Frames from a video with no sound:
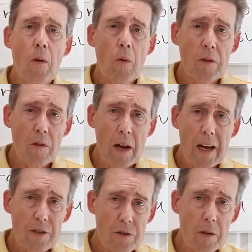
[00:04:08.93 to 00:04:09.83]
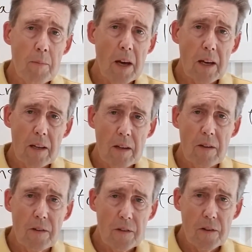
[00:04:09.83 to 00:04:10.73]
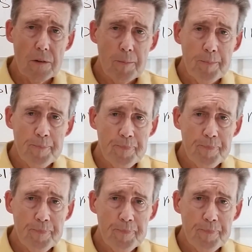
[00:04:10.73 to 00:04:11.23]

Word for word: when they're actually making the decision?